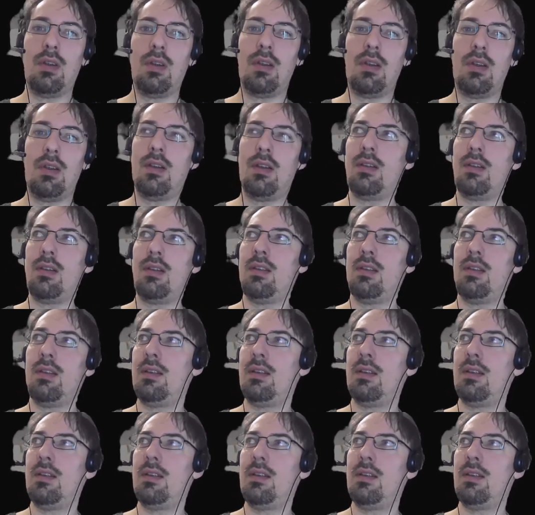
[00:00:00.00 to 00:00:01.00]
this
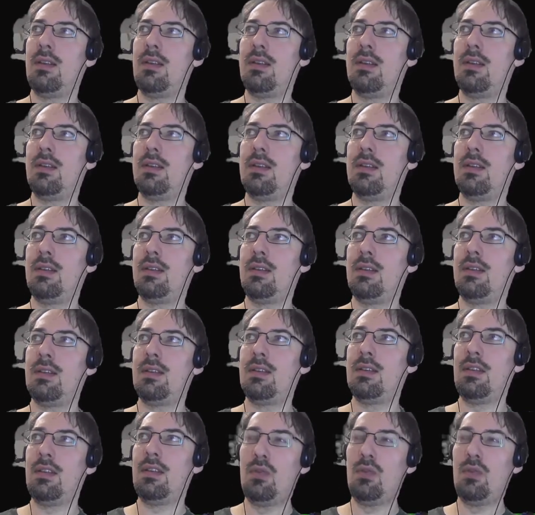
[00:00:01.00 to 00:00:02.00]
utilization,
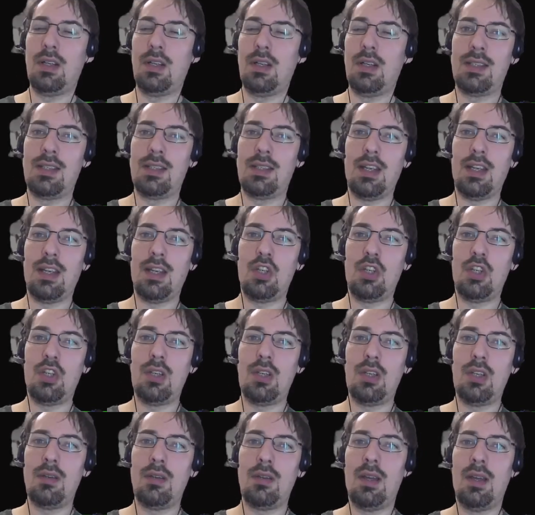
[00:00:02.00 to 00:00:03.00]

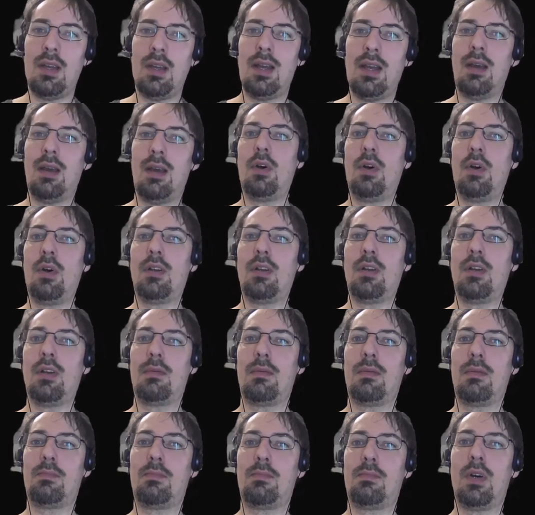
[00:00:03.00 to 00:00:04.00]
possible
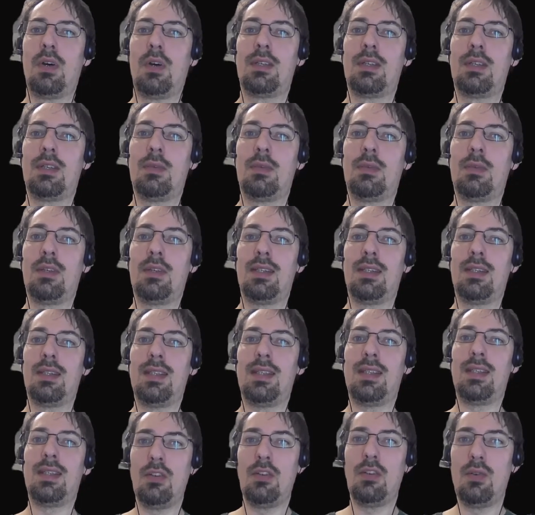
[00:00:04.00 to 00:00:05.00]
saturation of
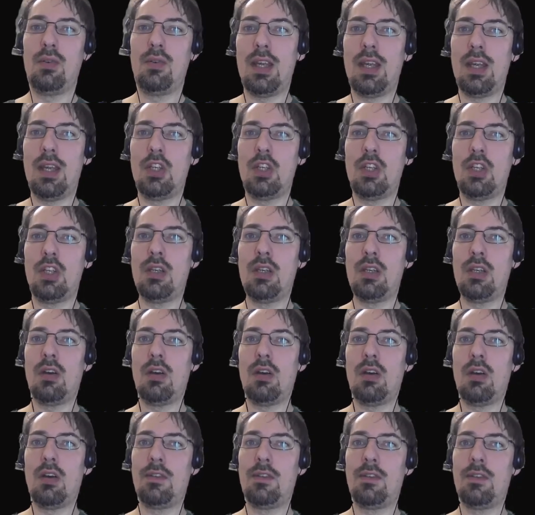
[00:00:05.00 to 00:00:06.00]
these components,
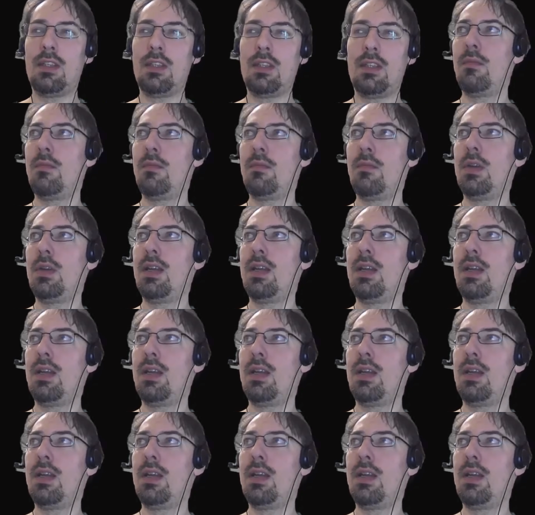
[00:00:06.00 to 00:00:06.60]
or